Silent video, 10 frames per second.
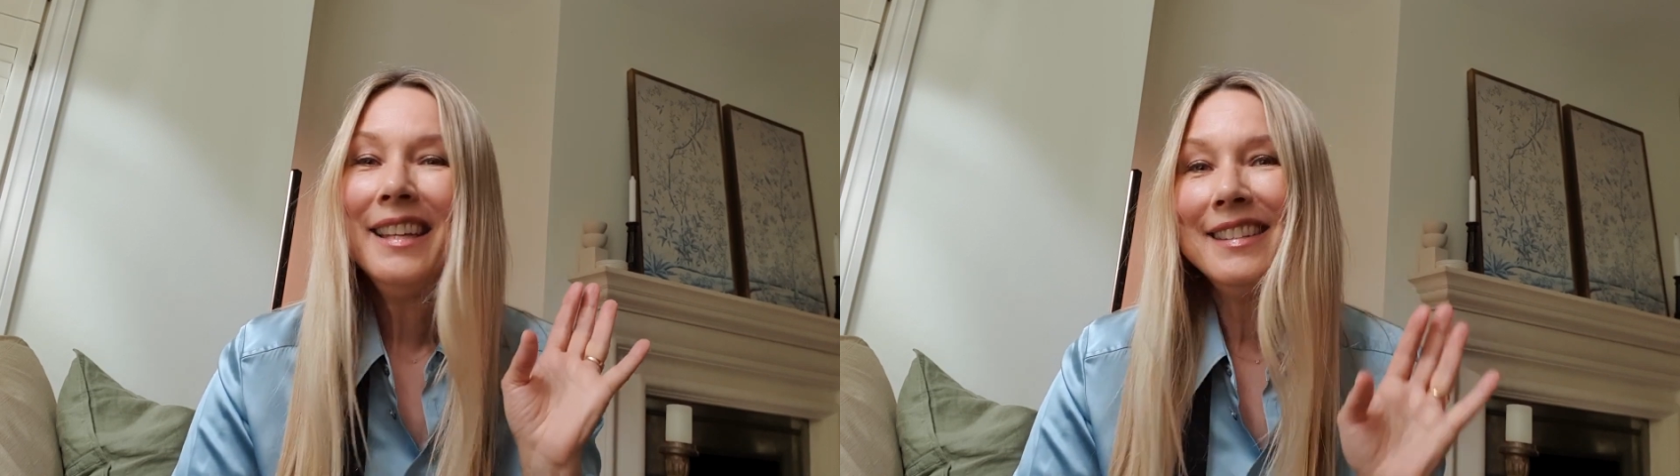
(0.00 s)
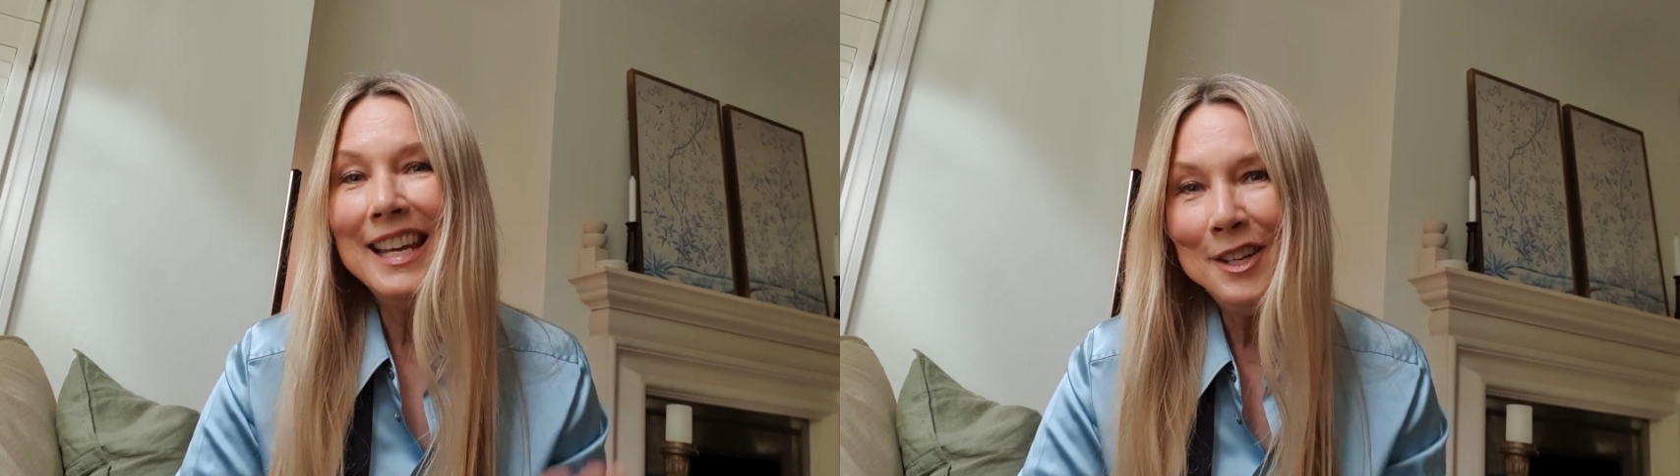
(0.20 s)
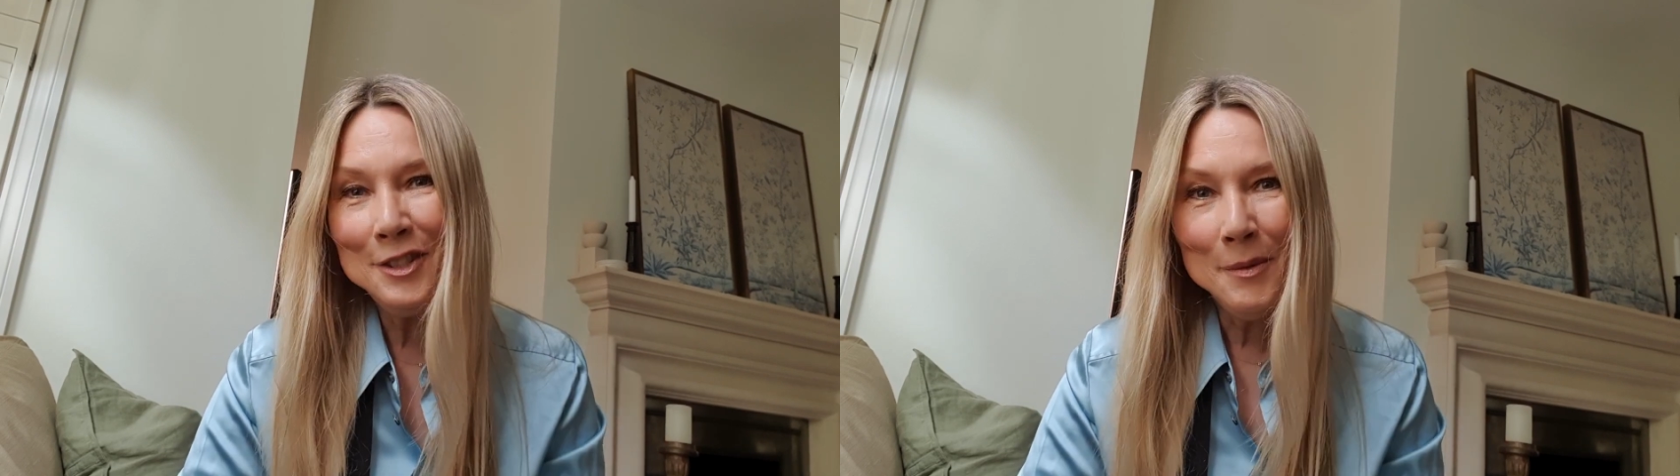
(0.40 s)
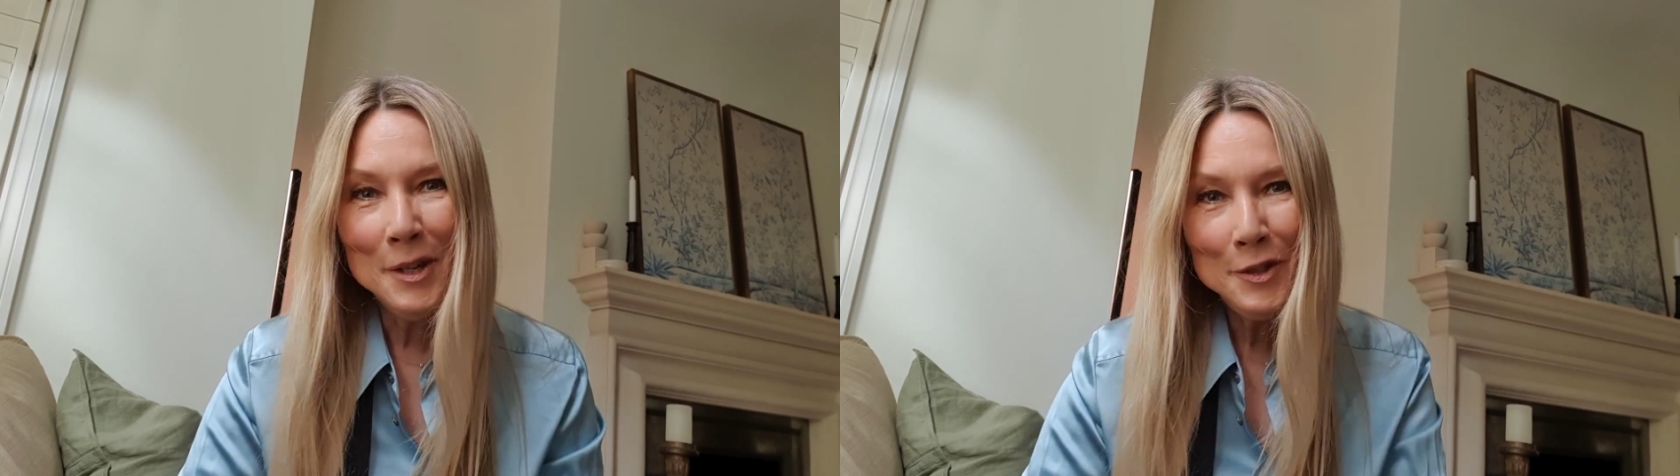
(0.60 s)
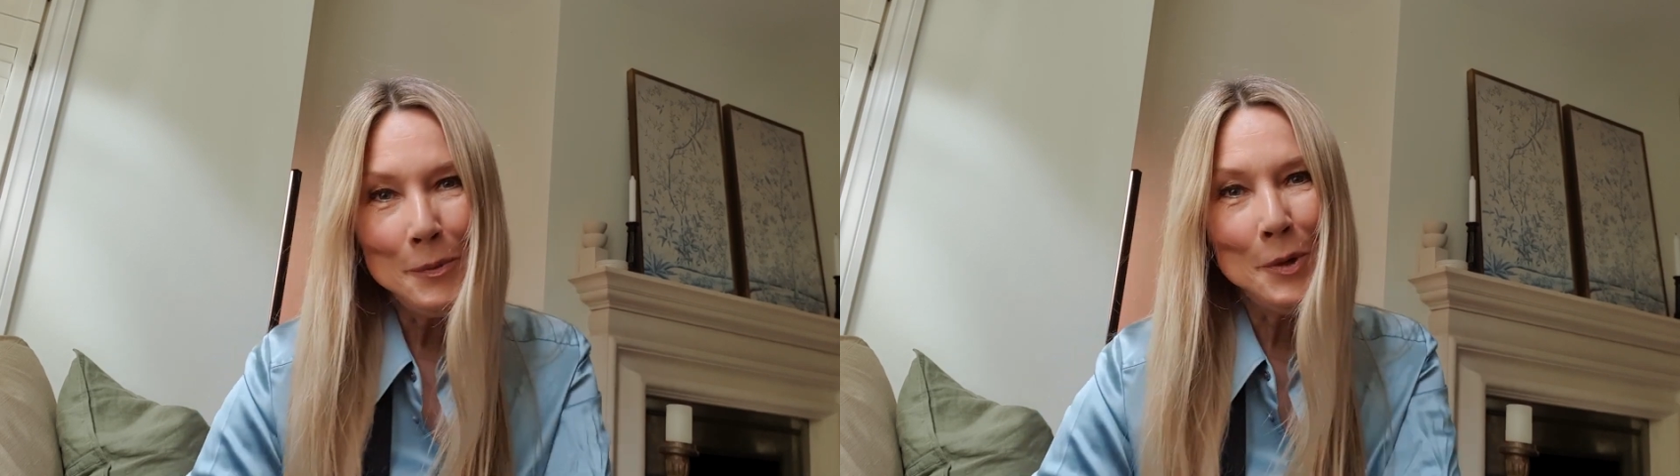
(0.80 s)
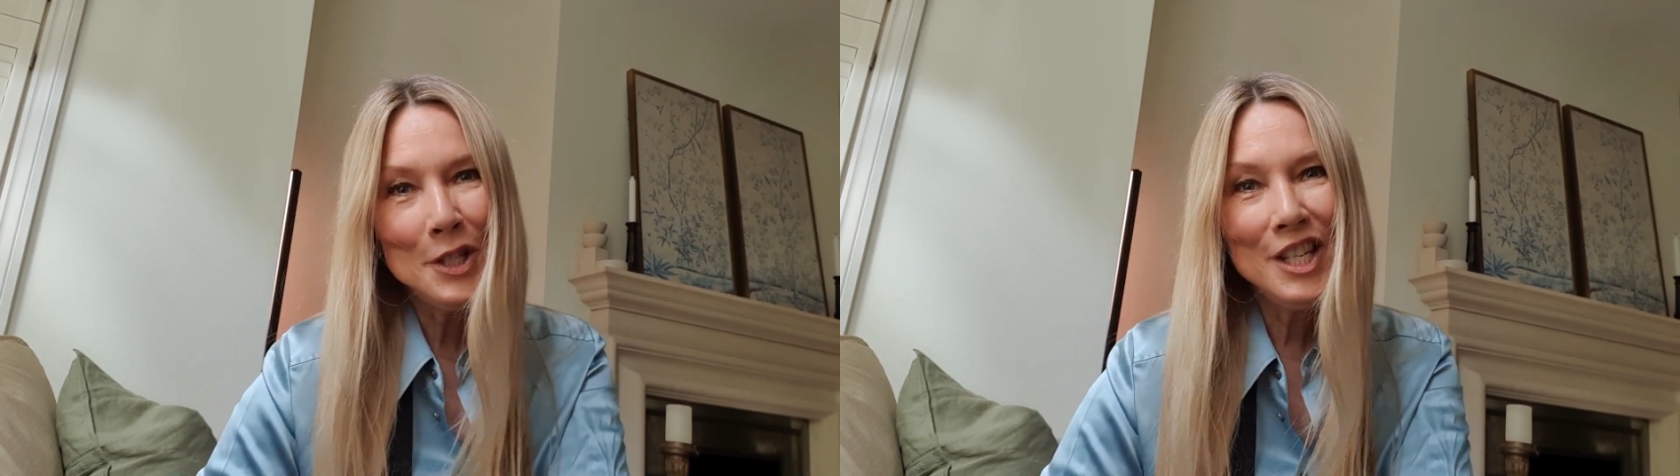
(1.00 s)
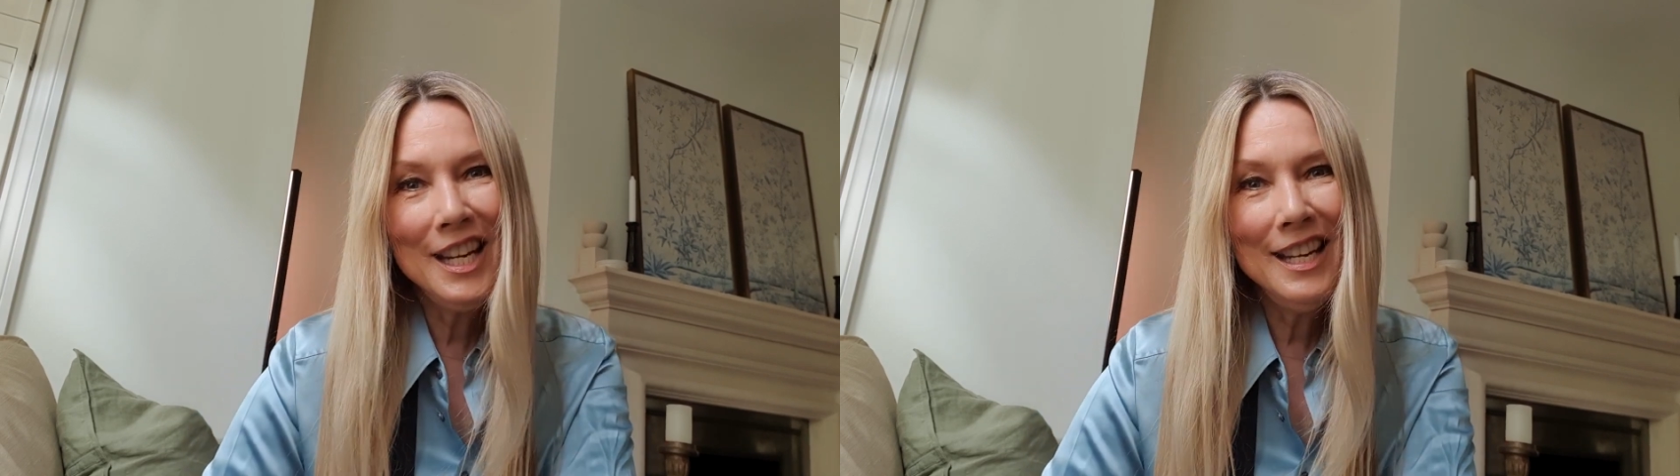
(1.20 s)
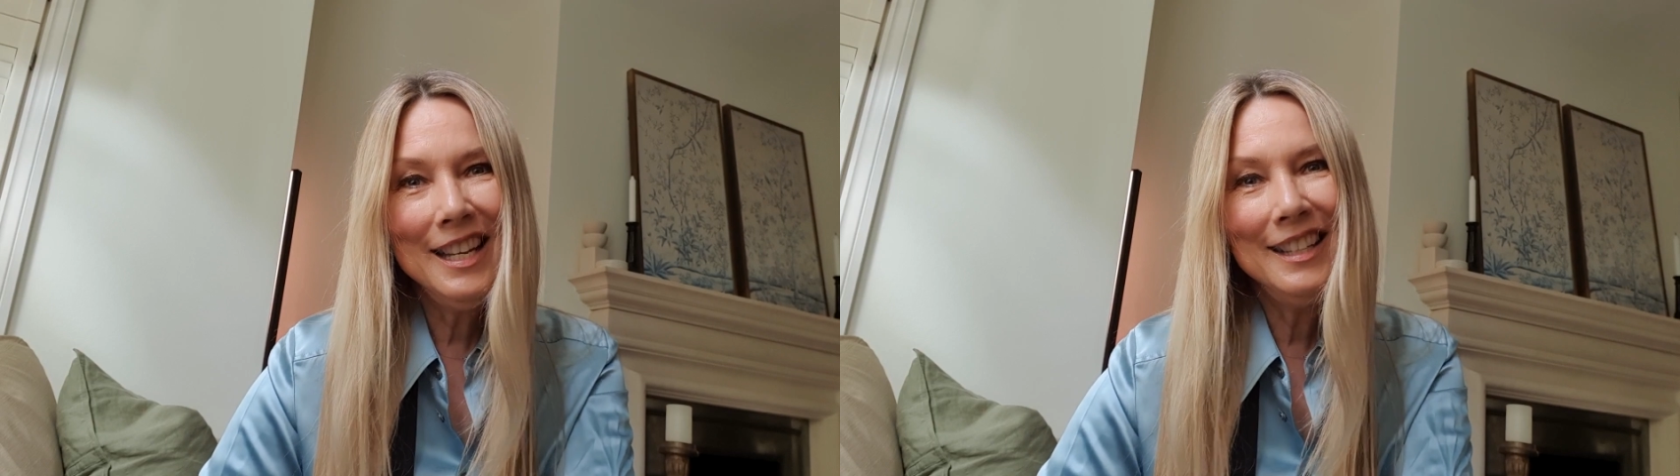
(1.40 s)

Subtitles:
Thank you so much for watching